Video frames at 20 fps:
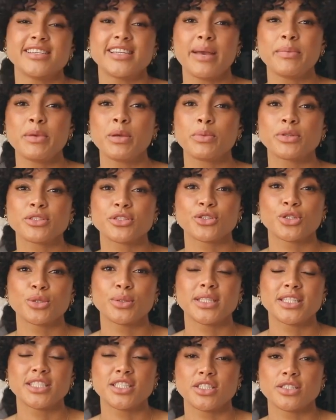Damien wasn't
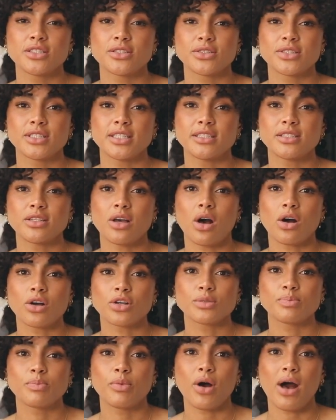doing the digital
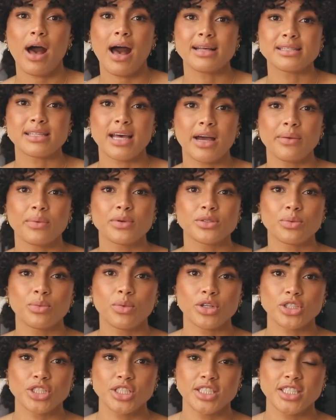detox, but as I wasn't
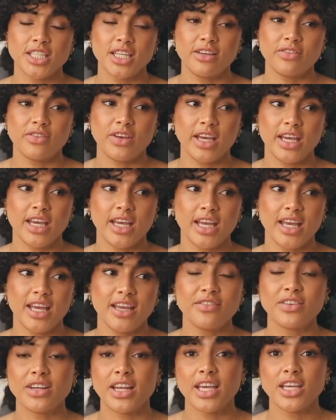watching TV,
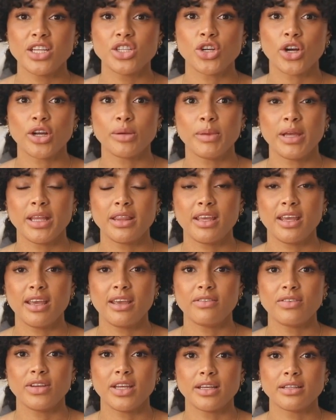even he joined me in the
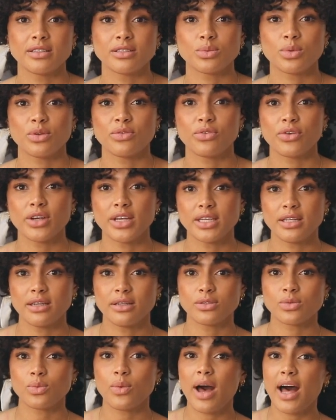evenings with reading
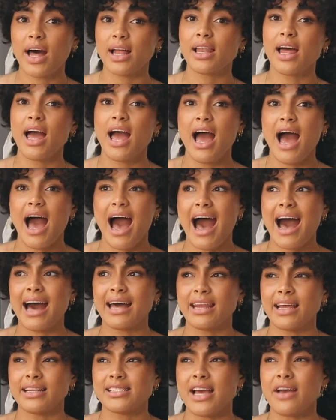as well,
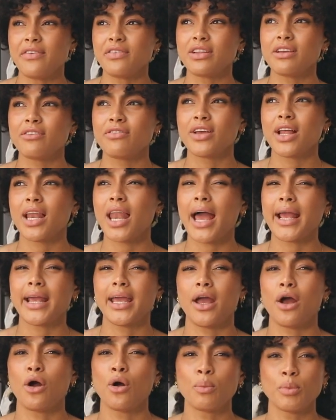and I definitely feel like
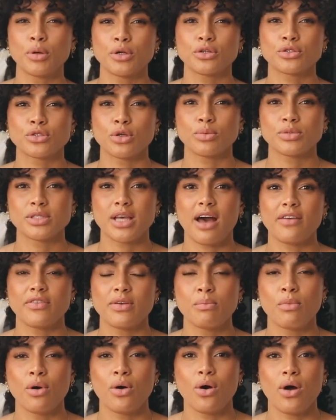it opened us up to
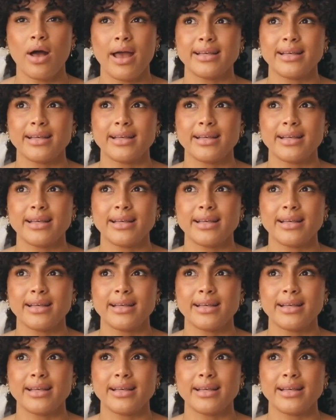having more